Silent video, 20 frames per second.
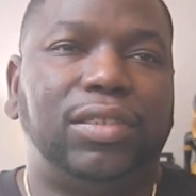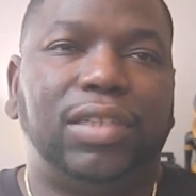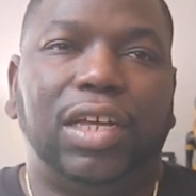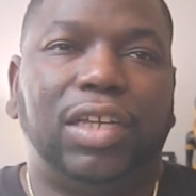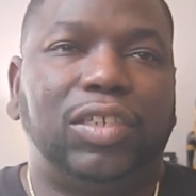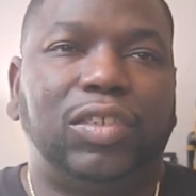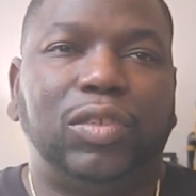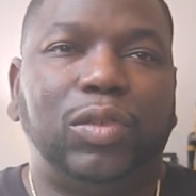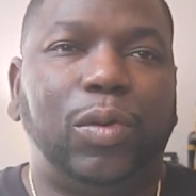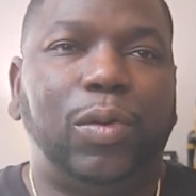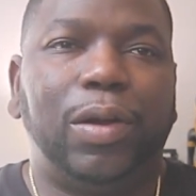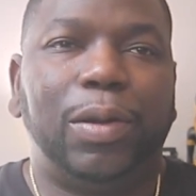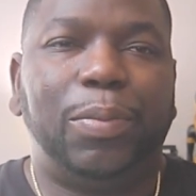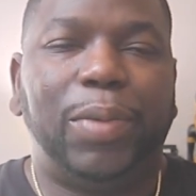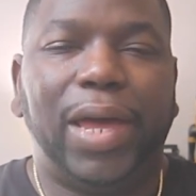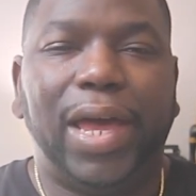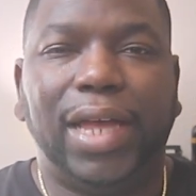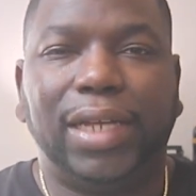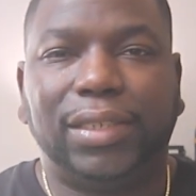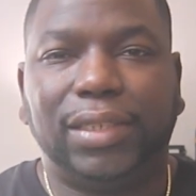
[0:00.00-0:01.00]
a story
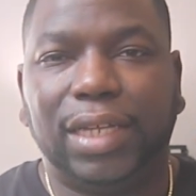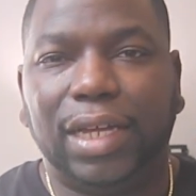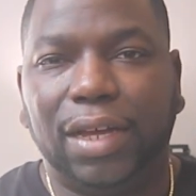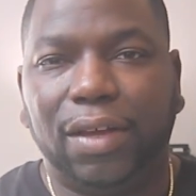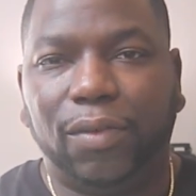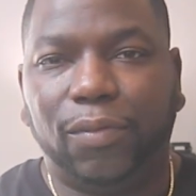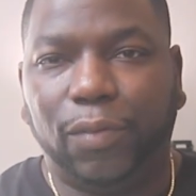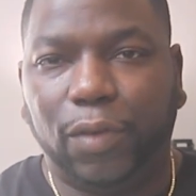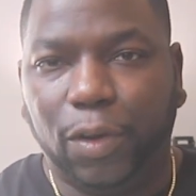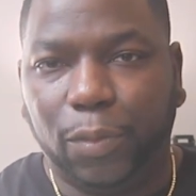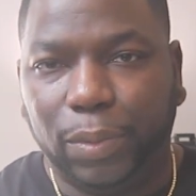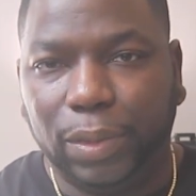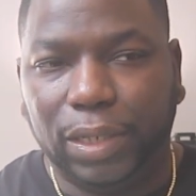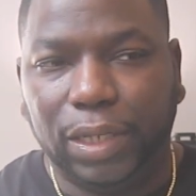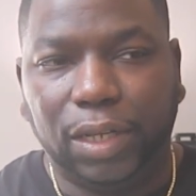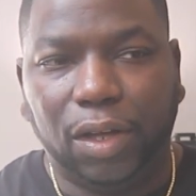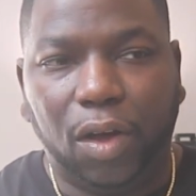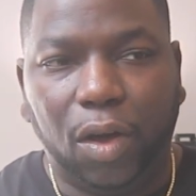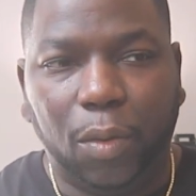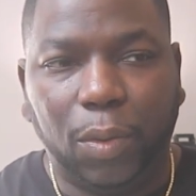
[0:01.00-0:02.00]
passed down
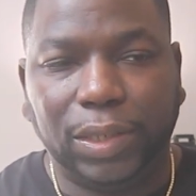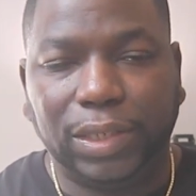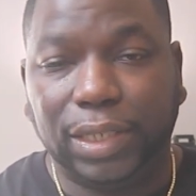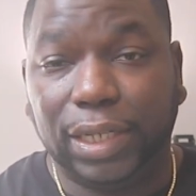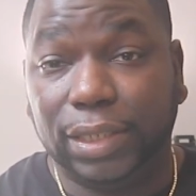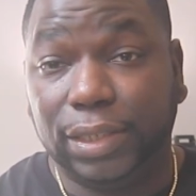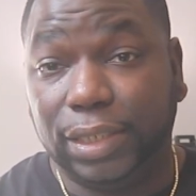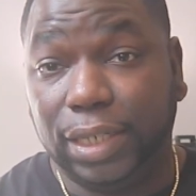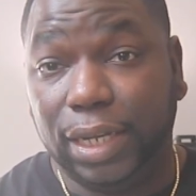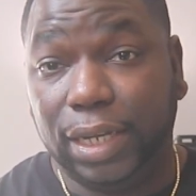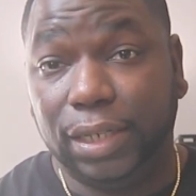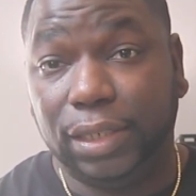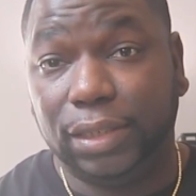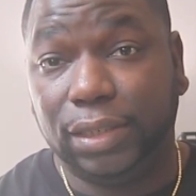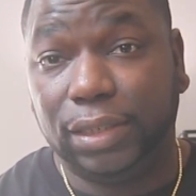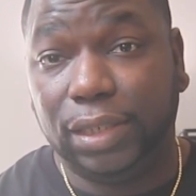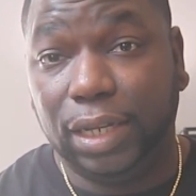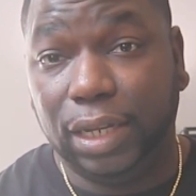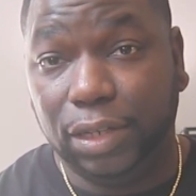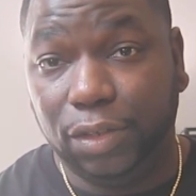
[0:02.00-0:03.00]
verbally always get
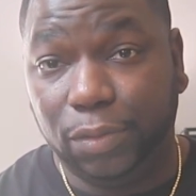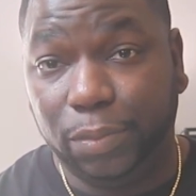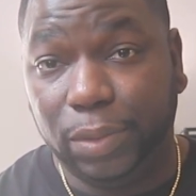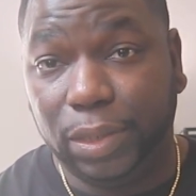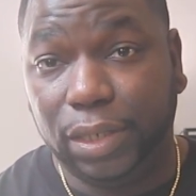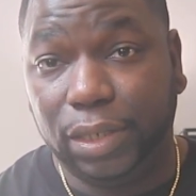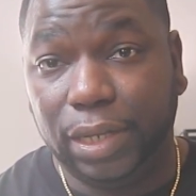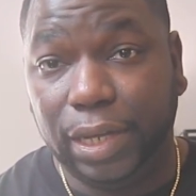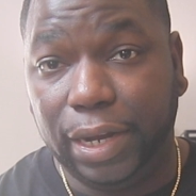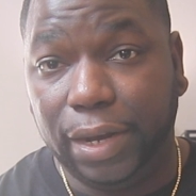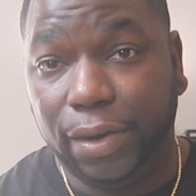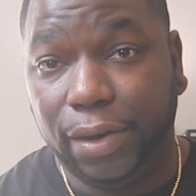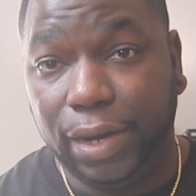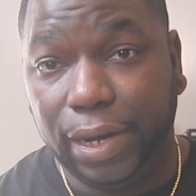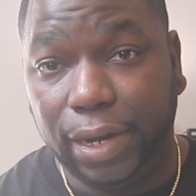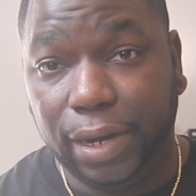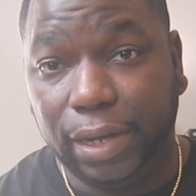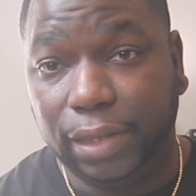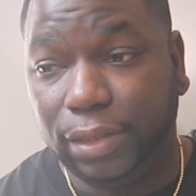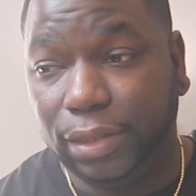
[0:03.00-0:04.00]
changed a little bit here and
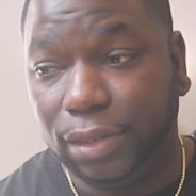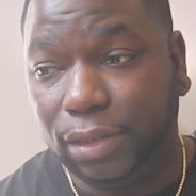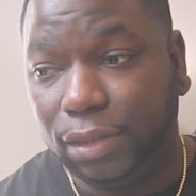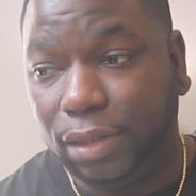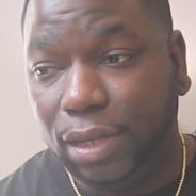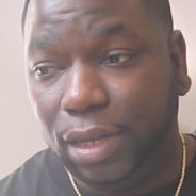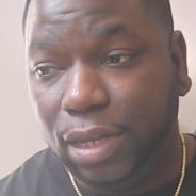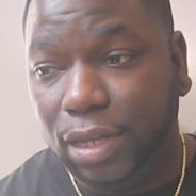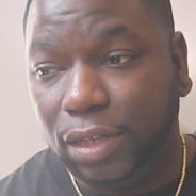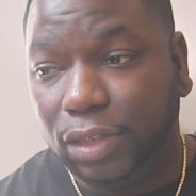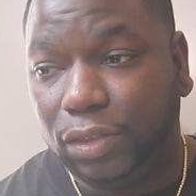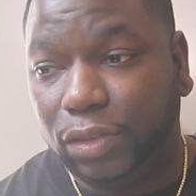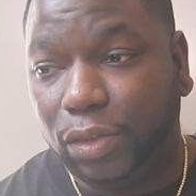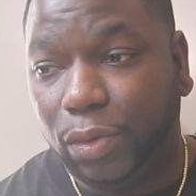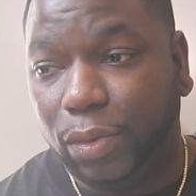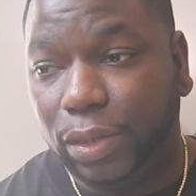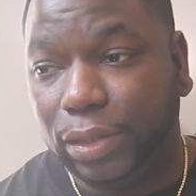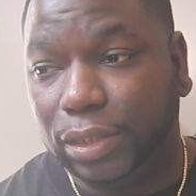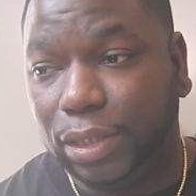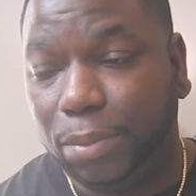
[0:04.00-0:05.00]
there until the
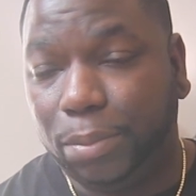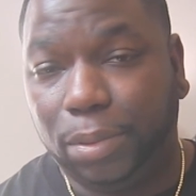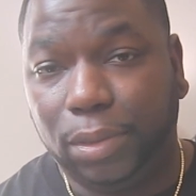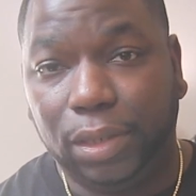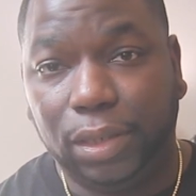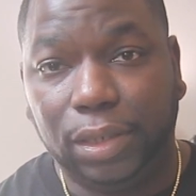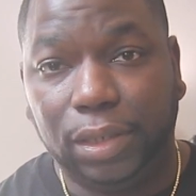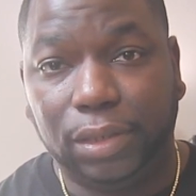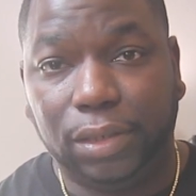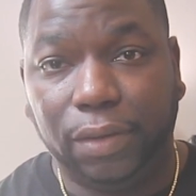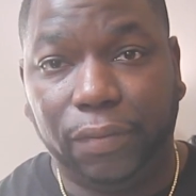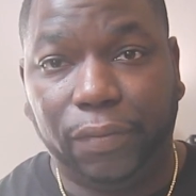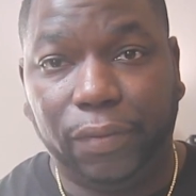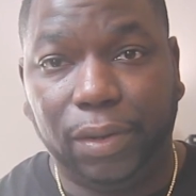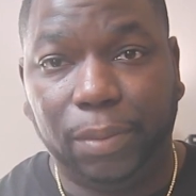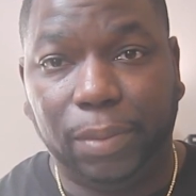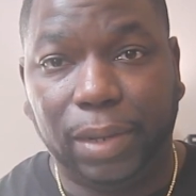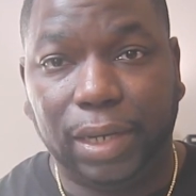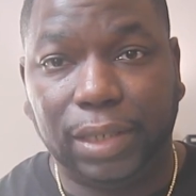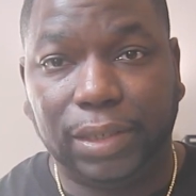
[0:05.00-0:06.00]
story is completely
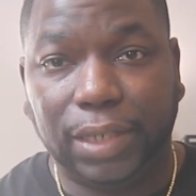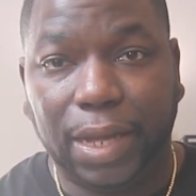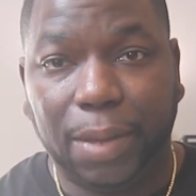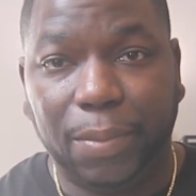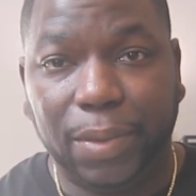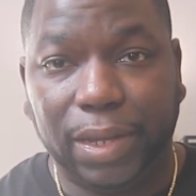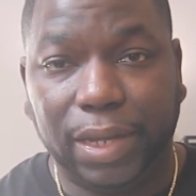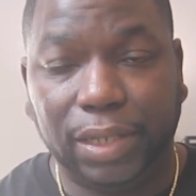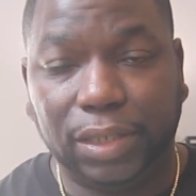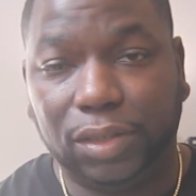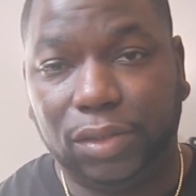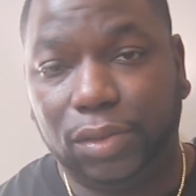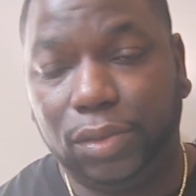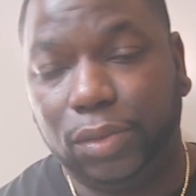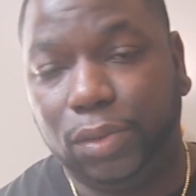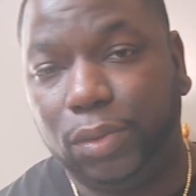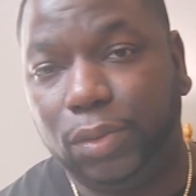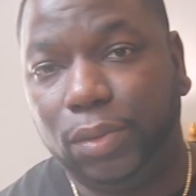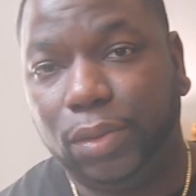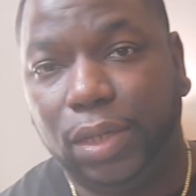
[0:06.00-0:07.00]
different by the time it gets
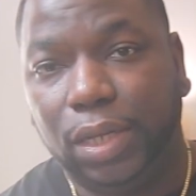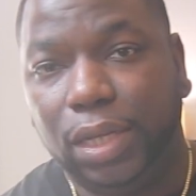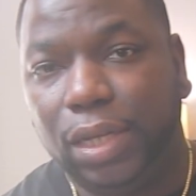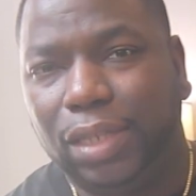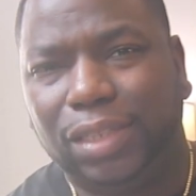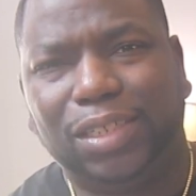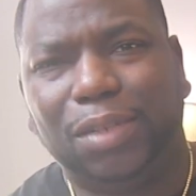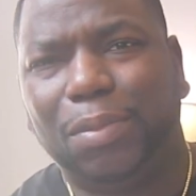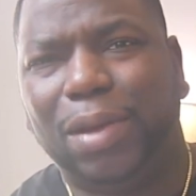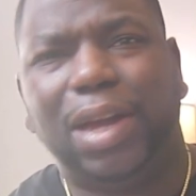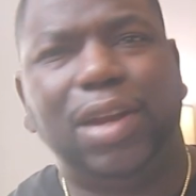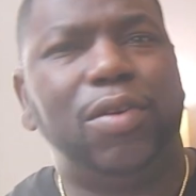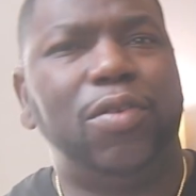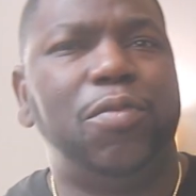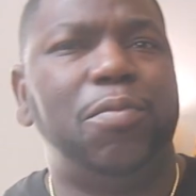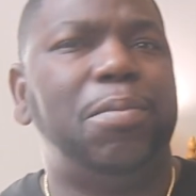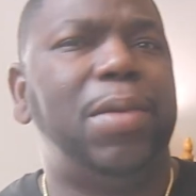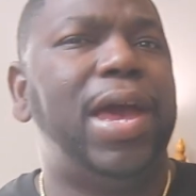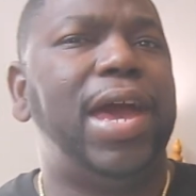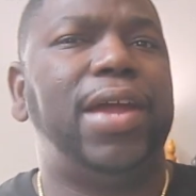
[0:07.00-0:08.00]
to somebody
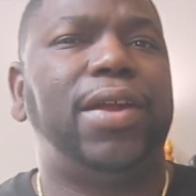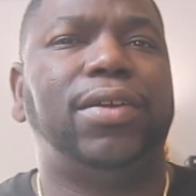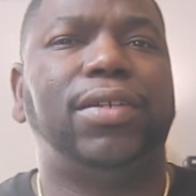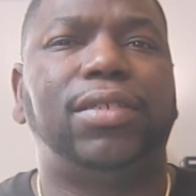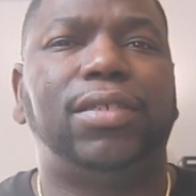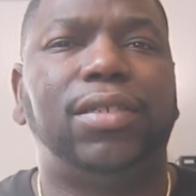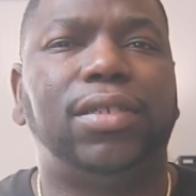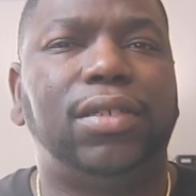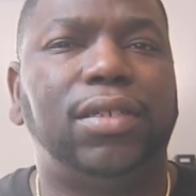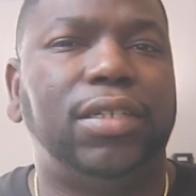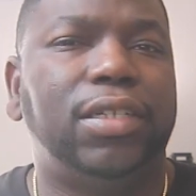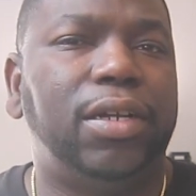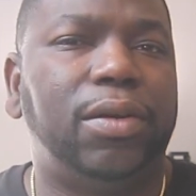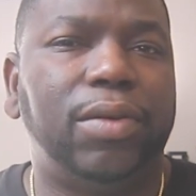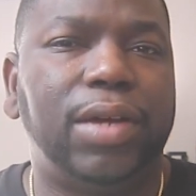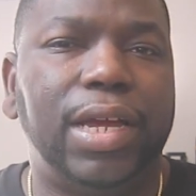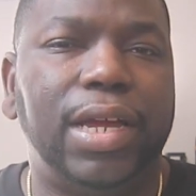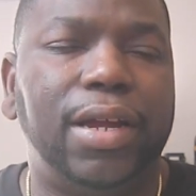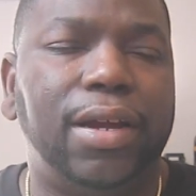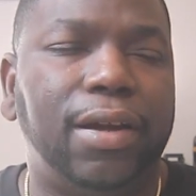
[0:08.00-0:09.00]
who matters,
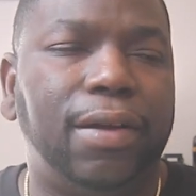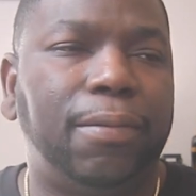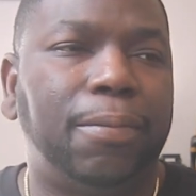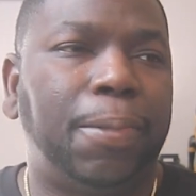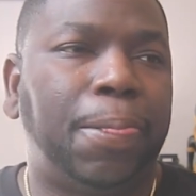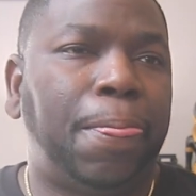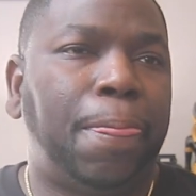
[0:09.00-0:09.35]
ear.